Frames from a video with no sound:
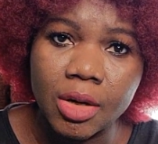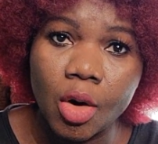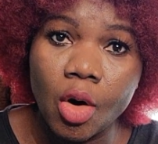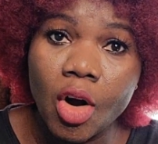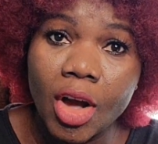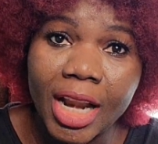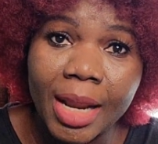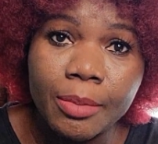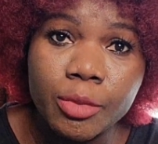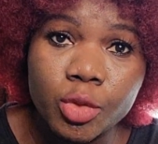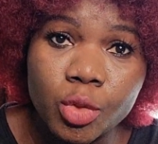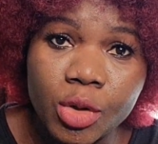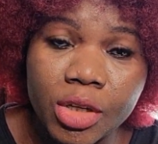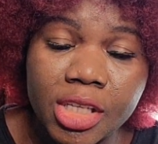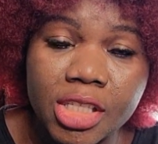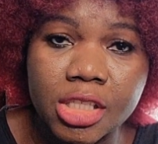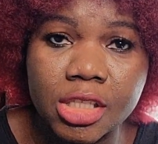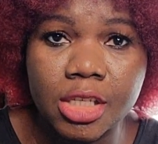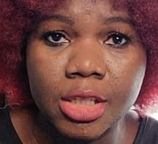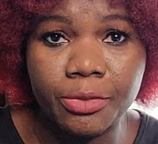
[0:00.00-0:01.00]
All I'm doing
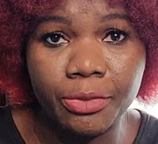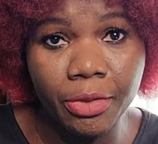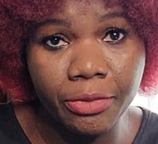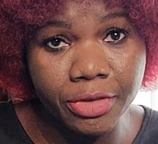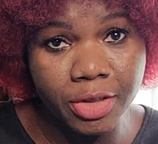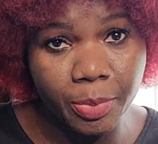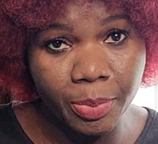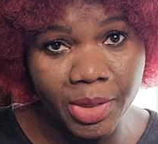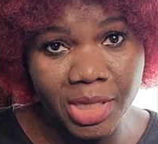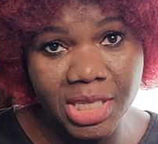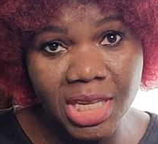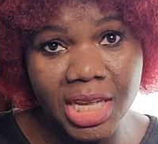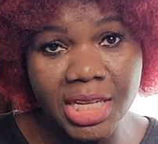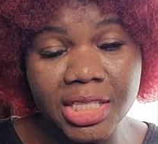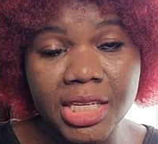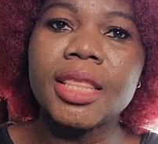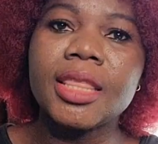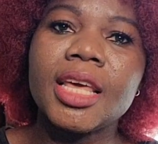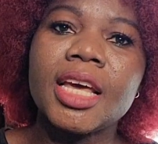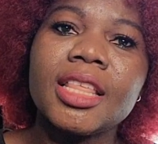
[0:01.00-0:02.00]
is just 50%.
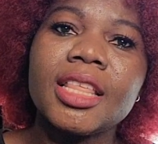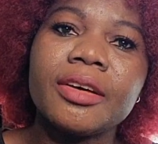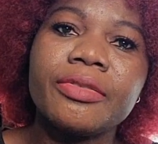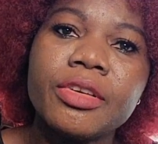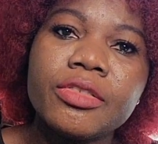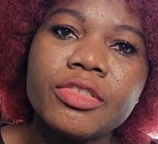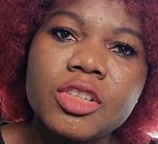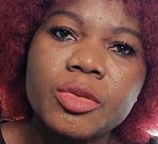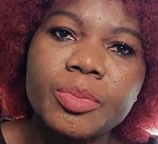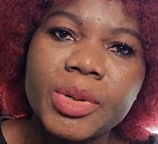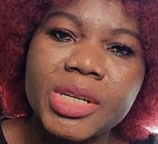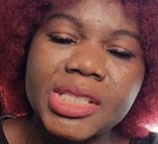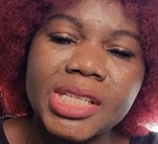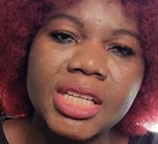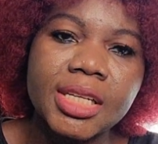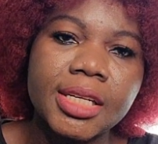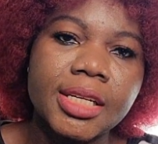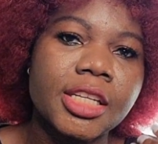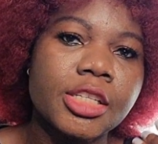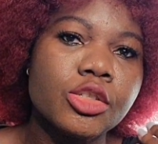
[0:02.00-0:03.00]
The other
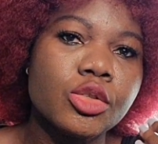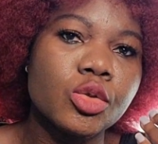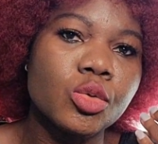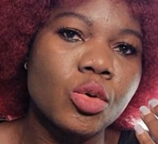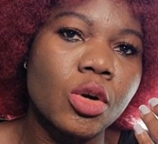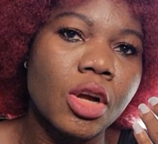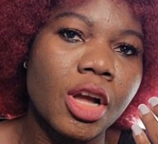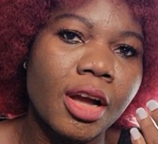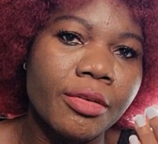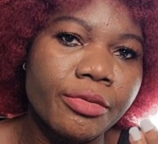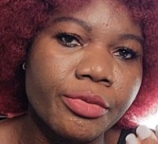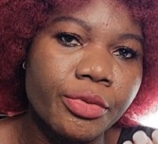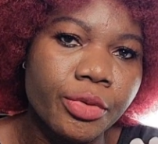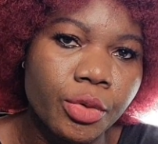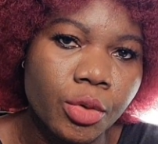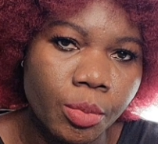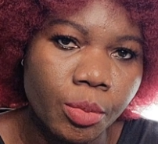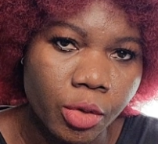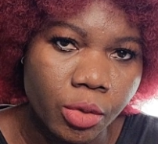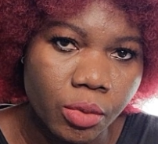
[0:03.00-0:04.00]
50% needs to come
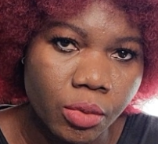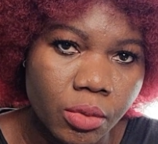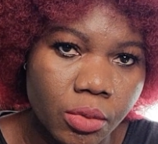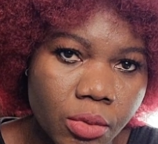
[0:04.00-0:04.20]
from you.